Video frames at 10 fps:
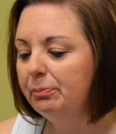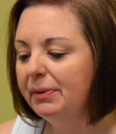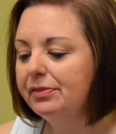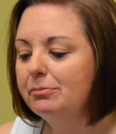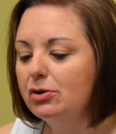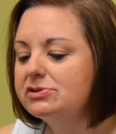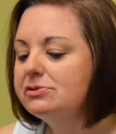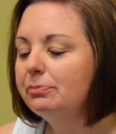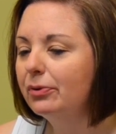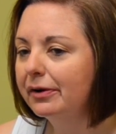But the
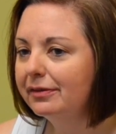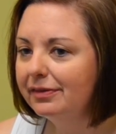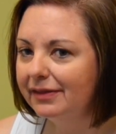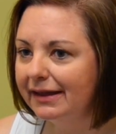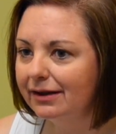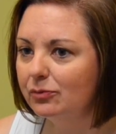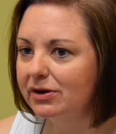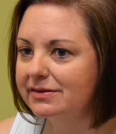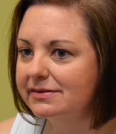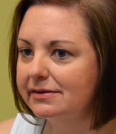most important thing
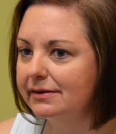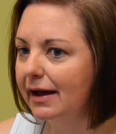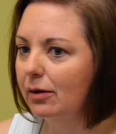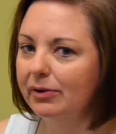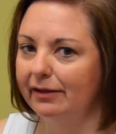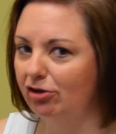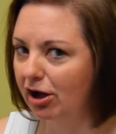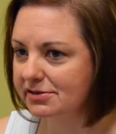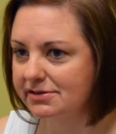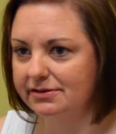was not what I
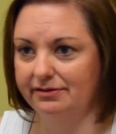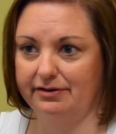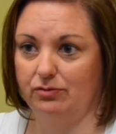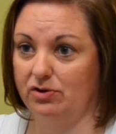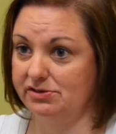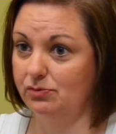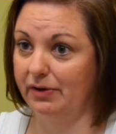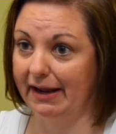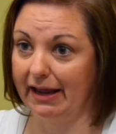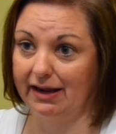lost, and it wasn't
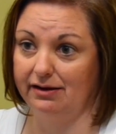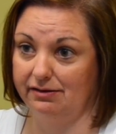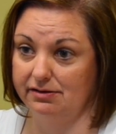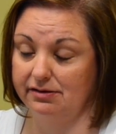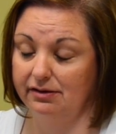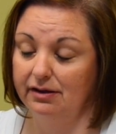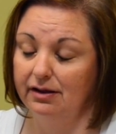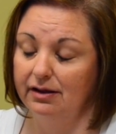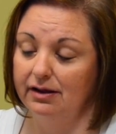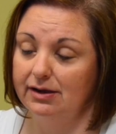what I gained.
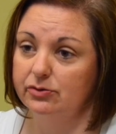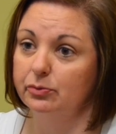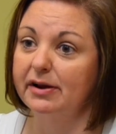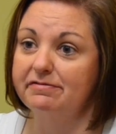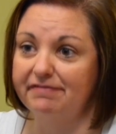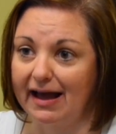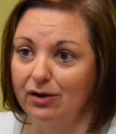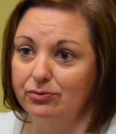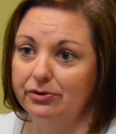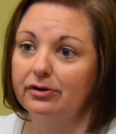It was what I
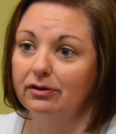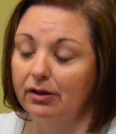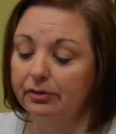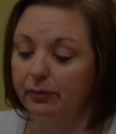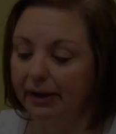found along the